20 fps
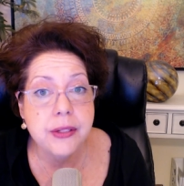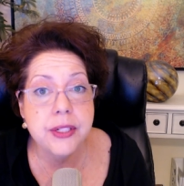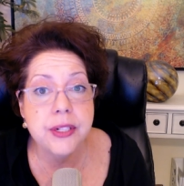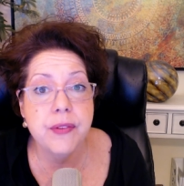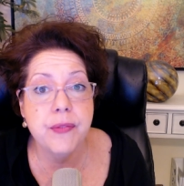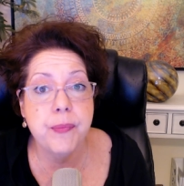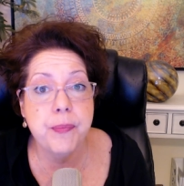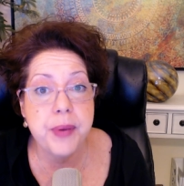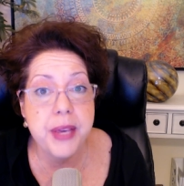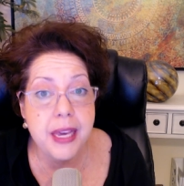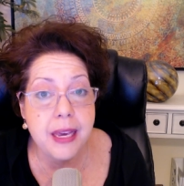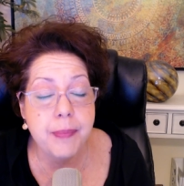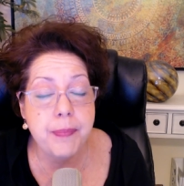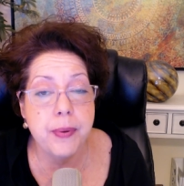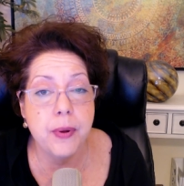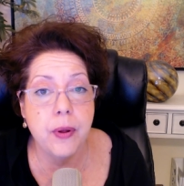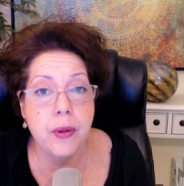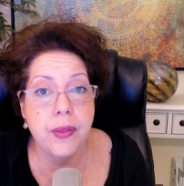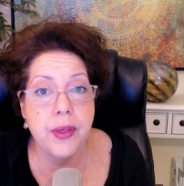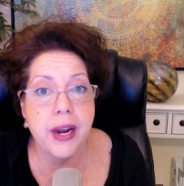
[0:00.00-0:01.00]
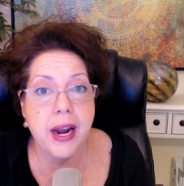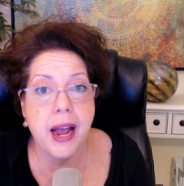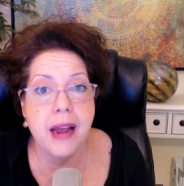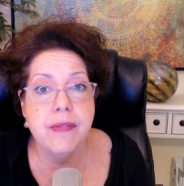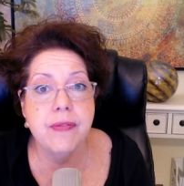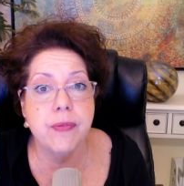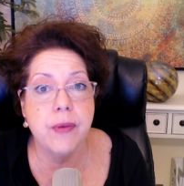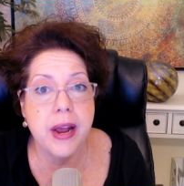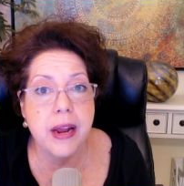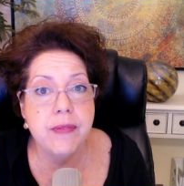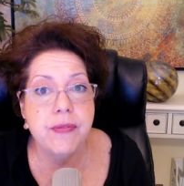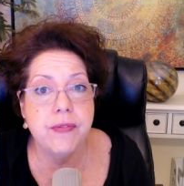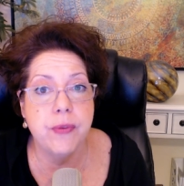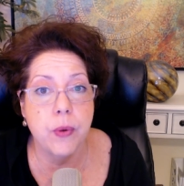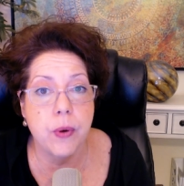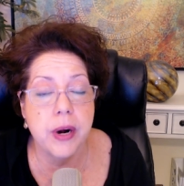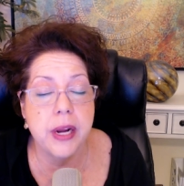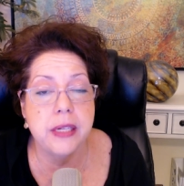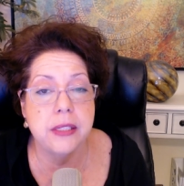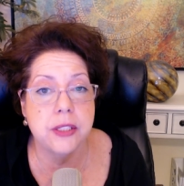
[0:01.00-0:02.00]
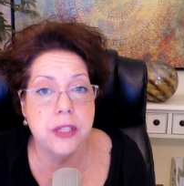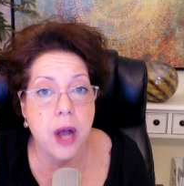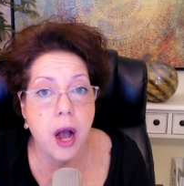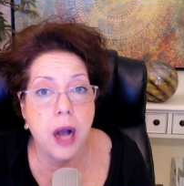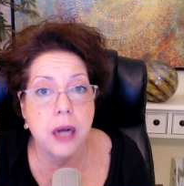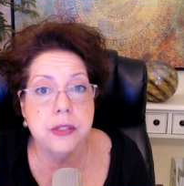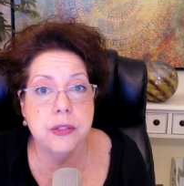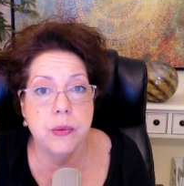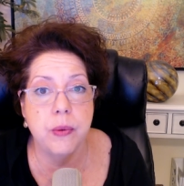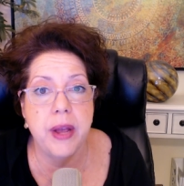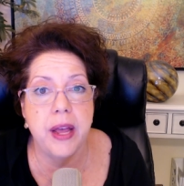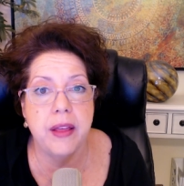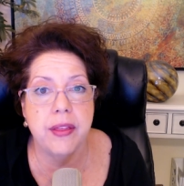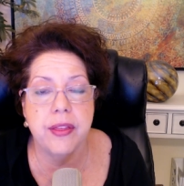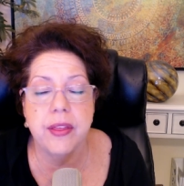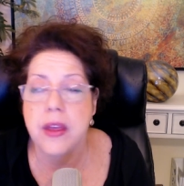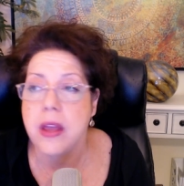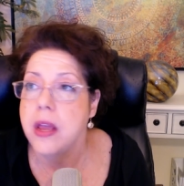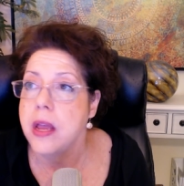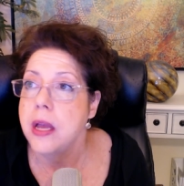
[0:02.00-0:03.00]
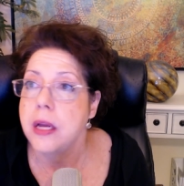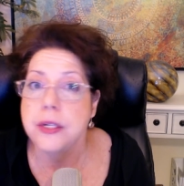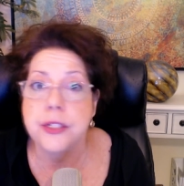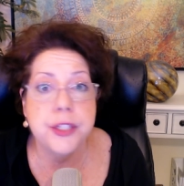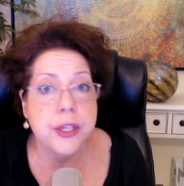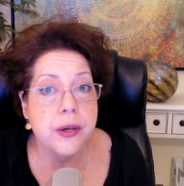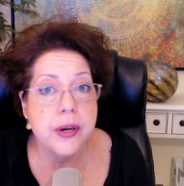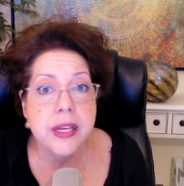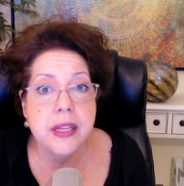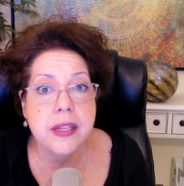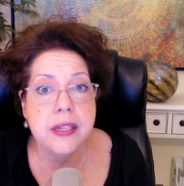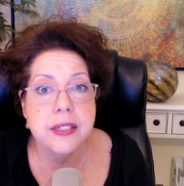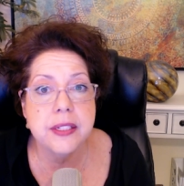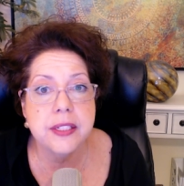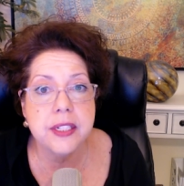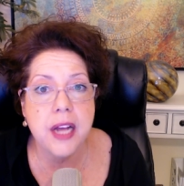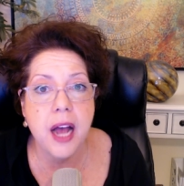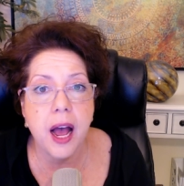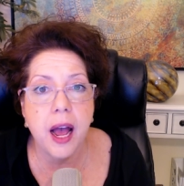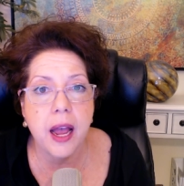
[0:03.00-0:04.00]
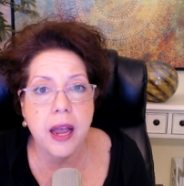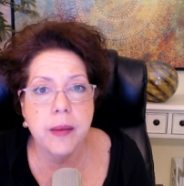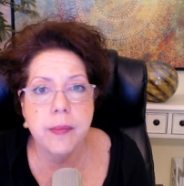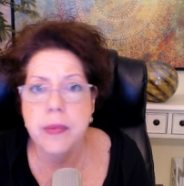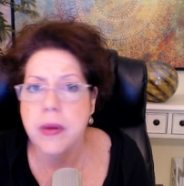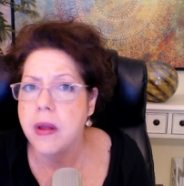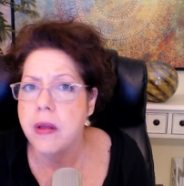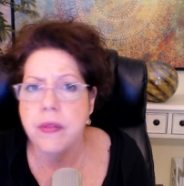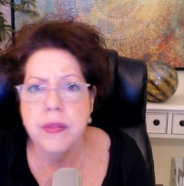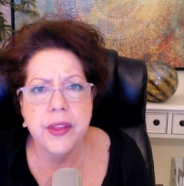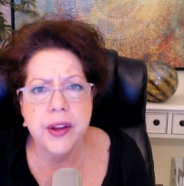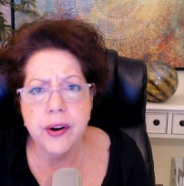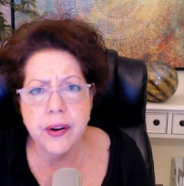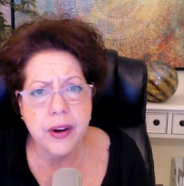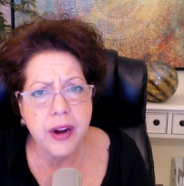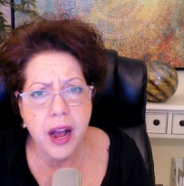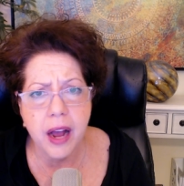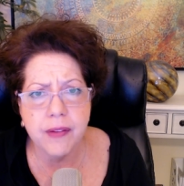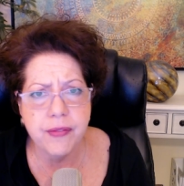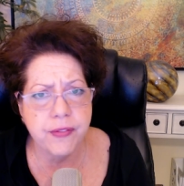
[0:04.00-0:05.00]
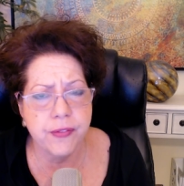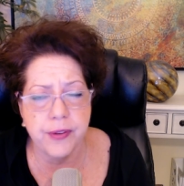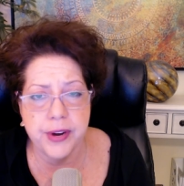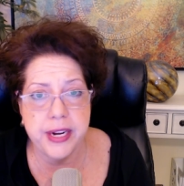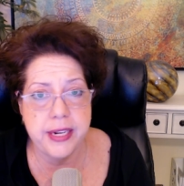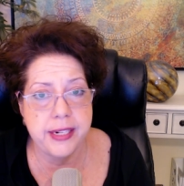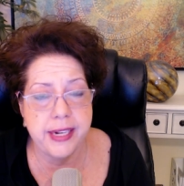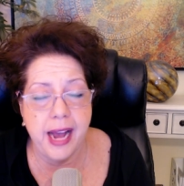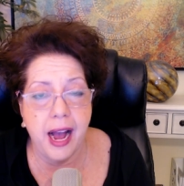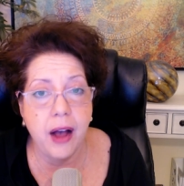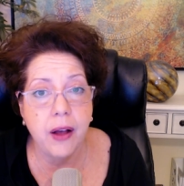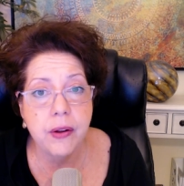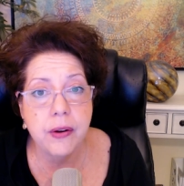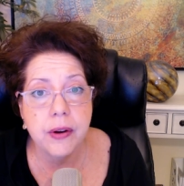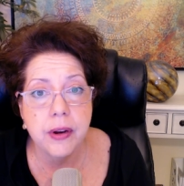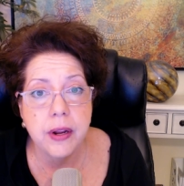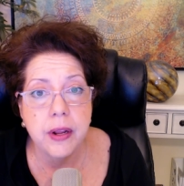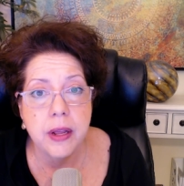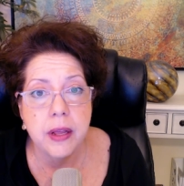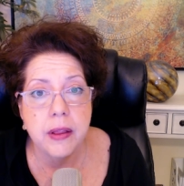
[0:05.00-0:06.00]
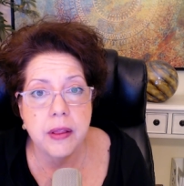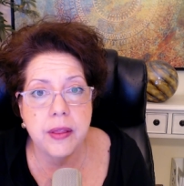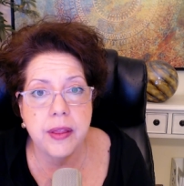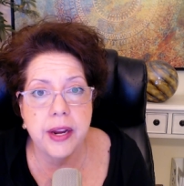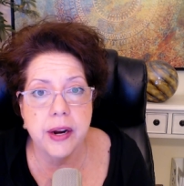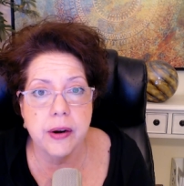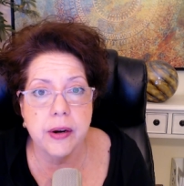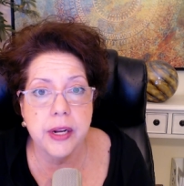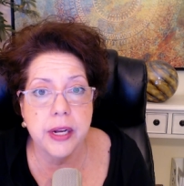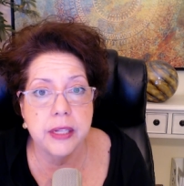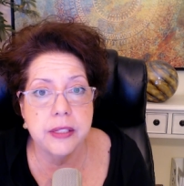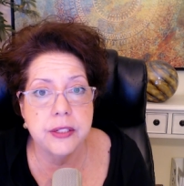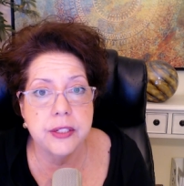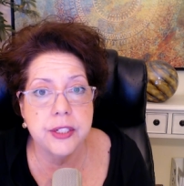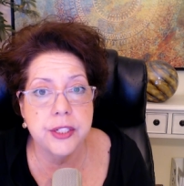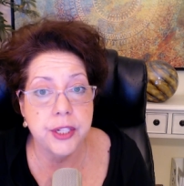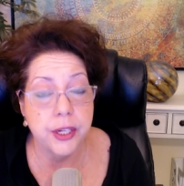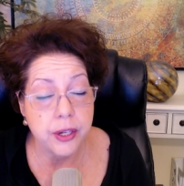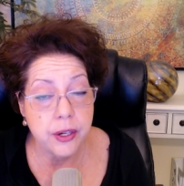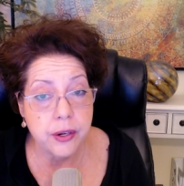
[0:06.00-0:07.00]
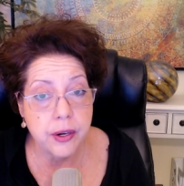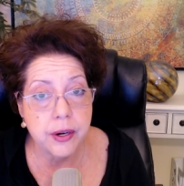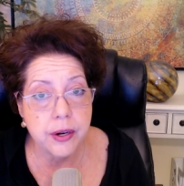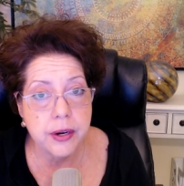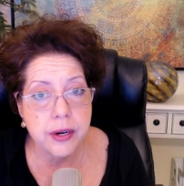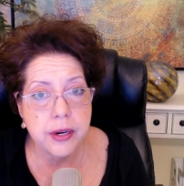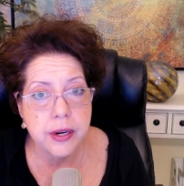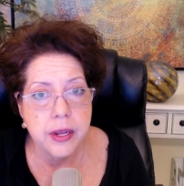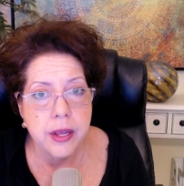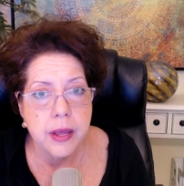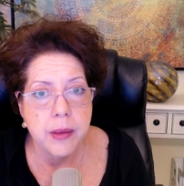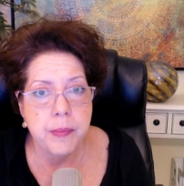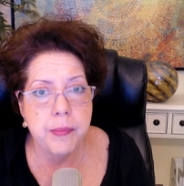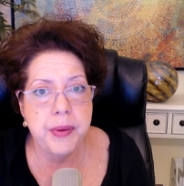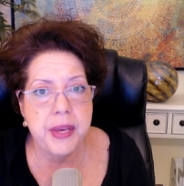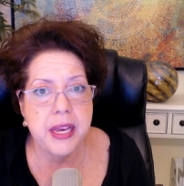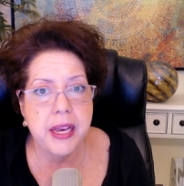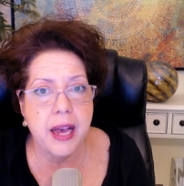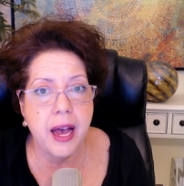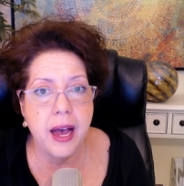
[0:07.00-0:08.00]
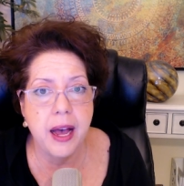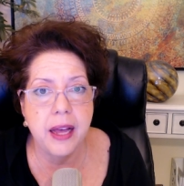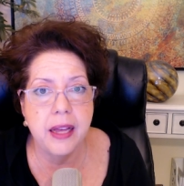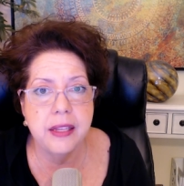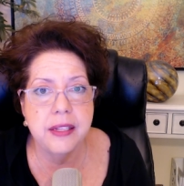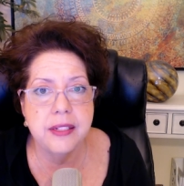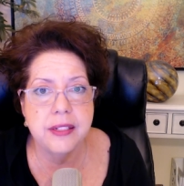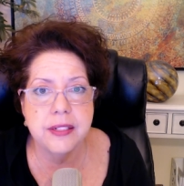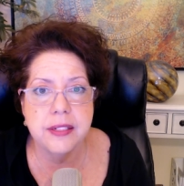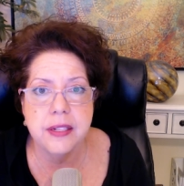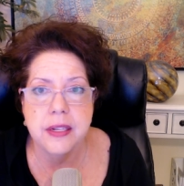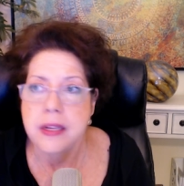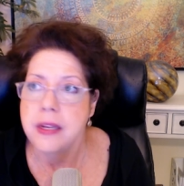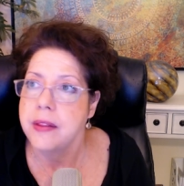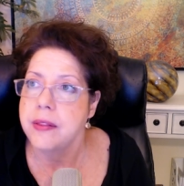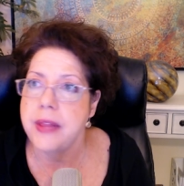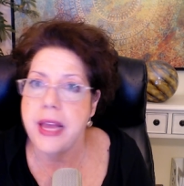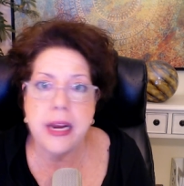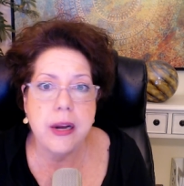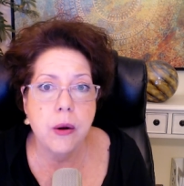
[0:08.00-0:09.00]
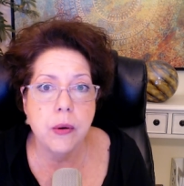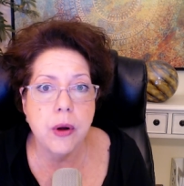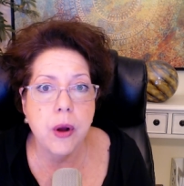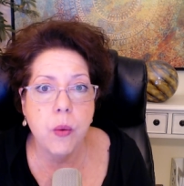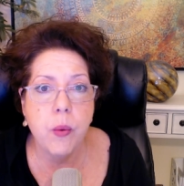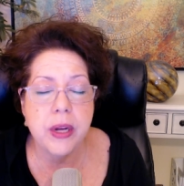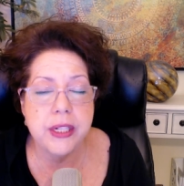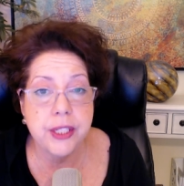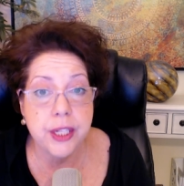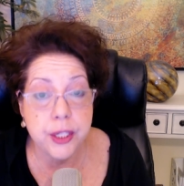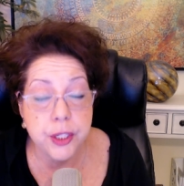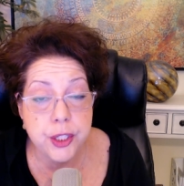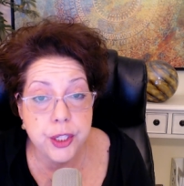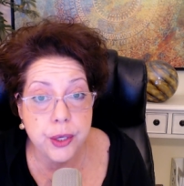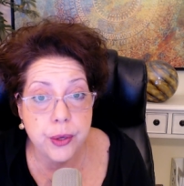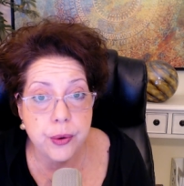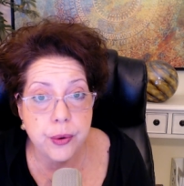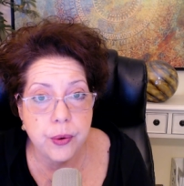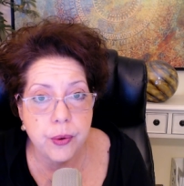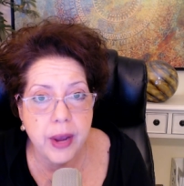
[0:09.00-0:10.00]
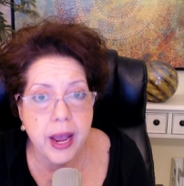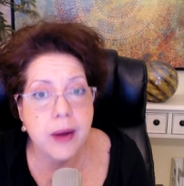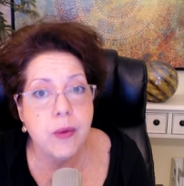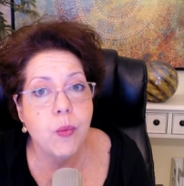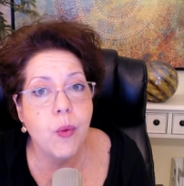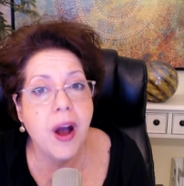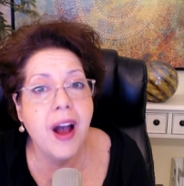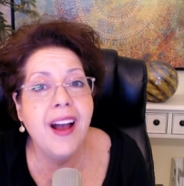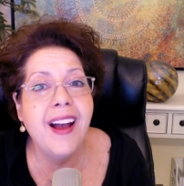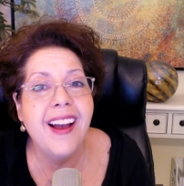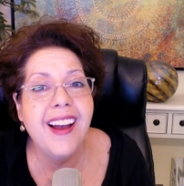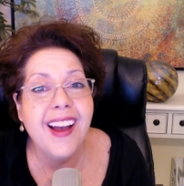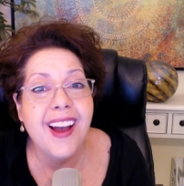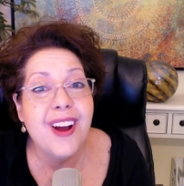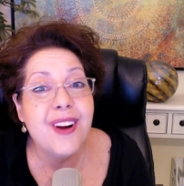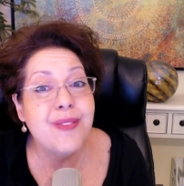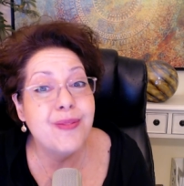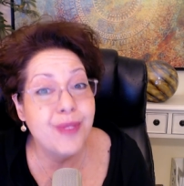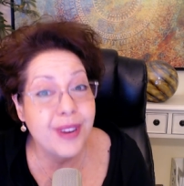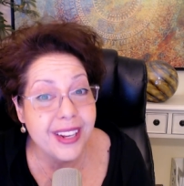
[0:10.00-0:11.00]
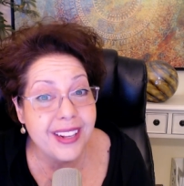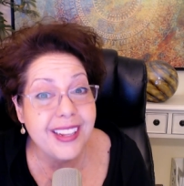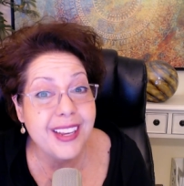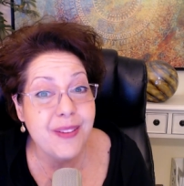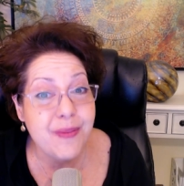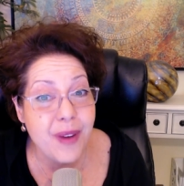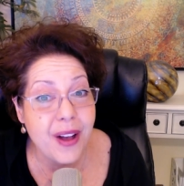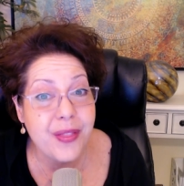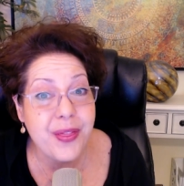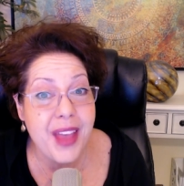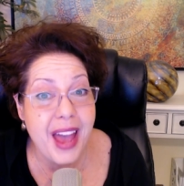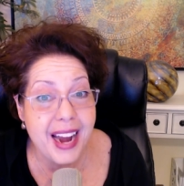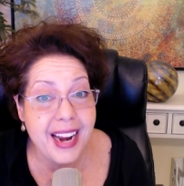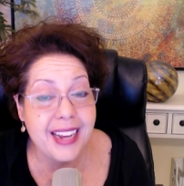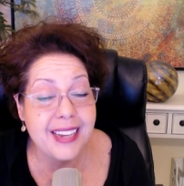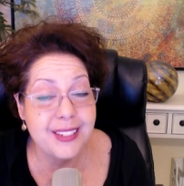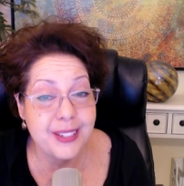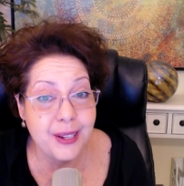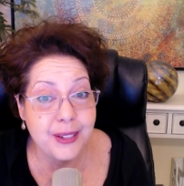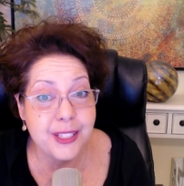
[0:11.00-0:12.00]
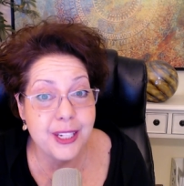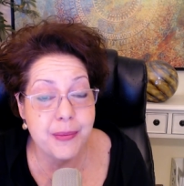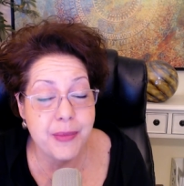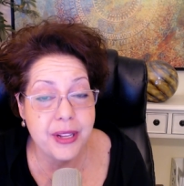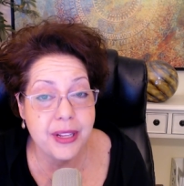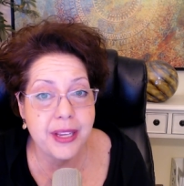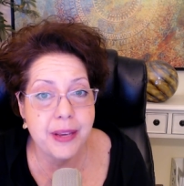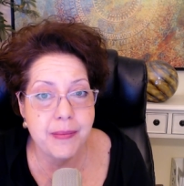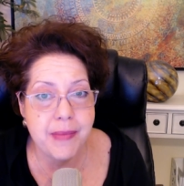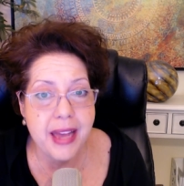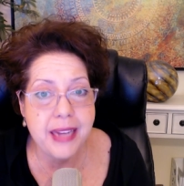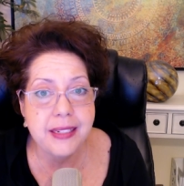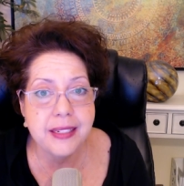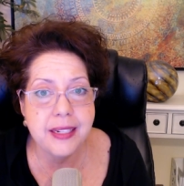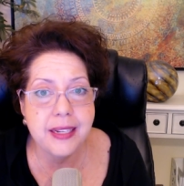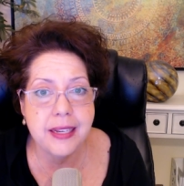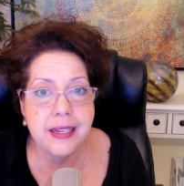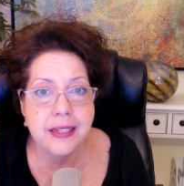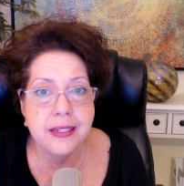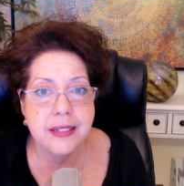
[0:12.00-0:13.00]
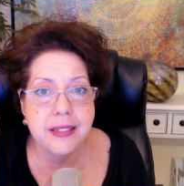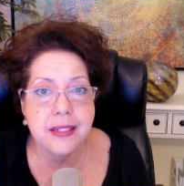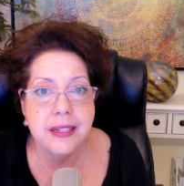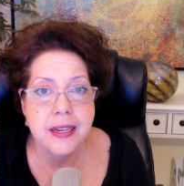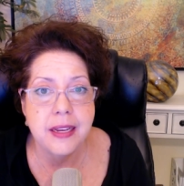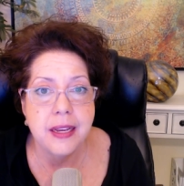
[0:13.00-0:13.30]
of people that I've read for and talked with during this time, they're not freaked out. They're concerned because they don't know what to do. And what, really what that has ultimately meant is